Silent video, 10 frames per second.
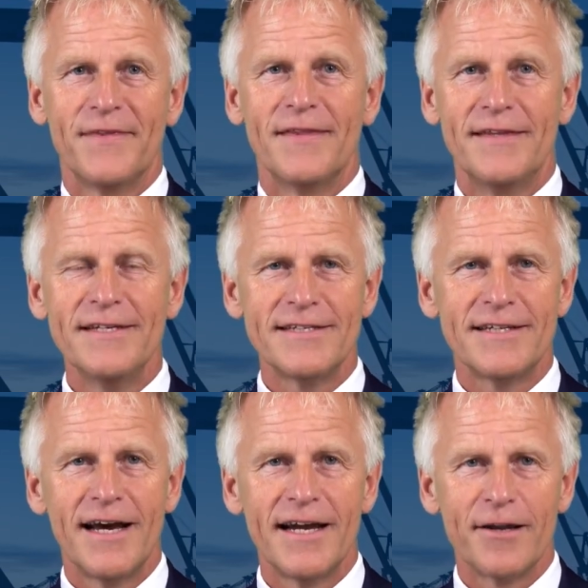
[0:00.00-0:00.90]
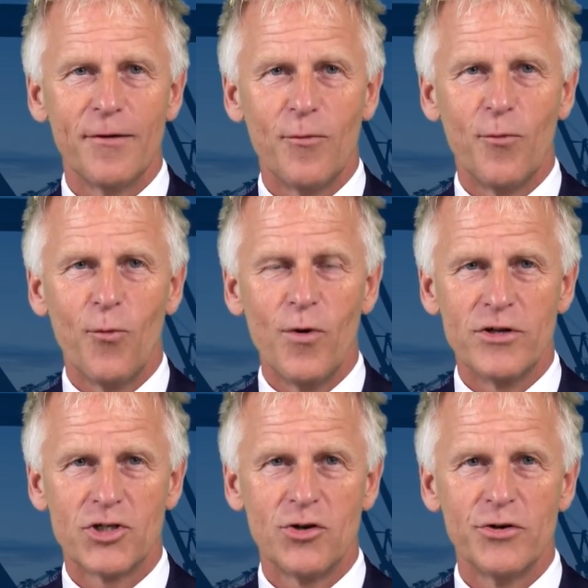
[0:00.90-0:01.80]
This slide will
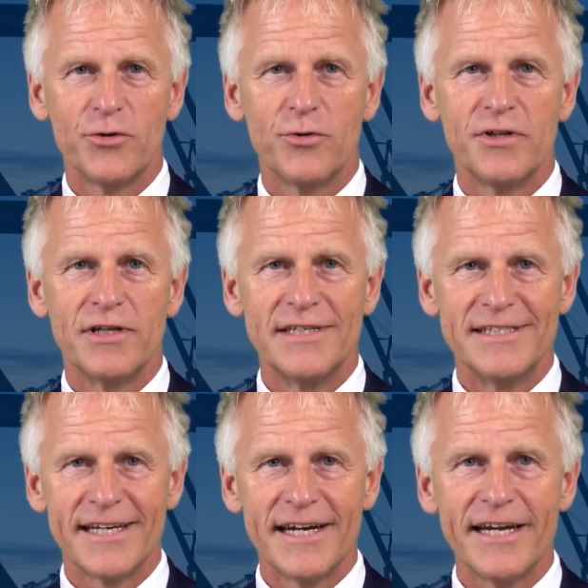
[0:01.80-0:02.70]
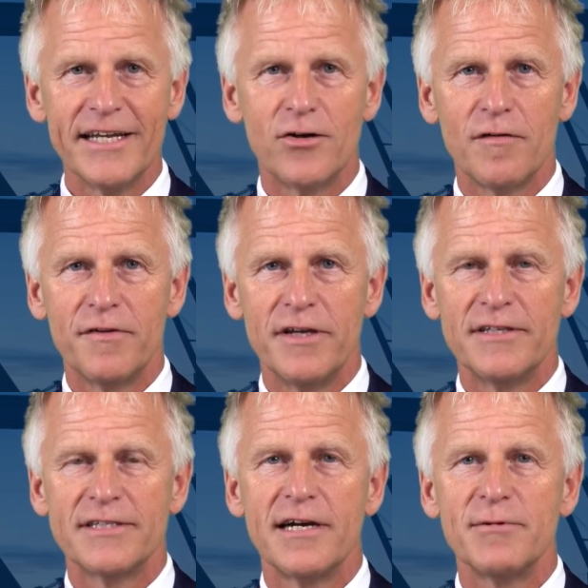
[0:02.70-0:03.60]
show you the design of the
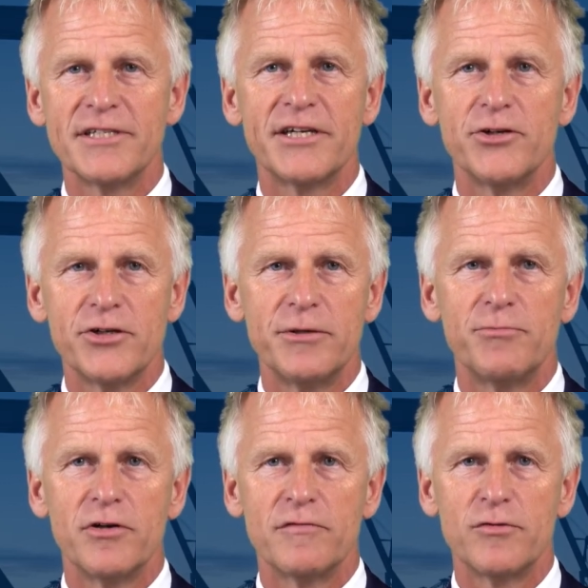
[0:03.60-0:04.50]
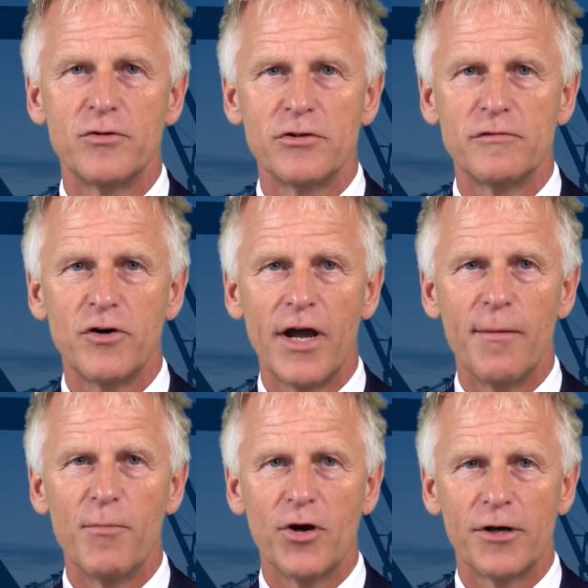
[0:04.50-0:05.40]
cybersecurity portfolio for
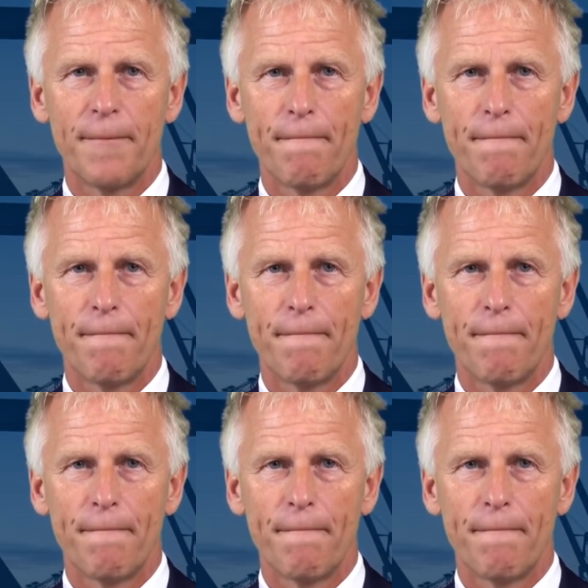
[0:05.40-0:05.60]
Hamburg.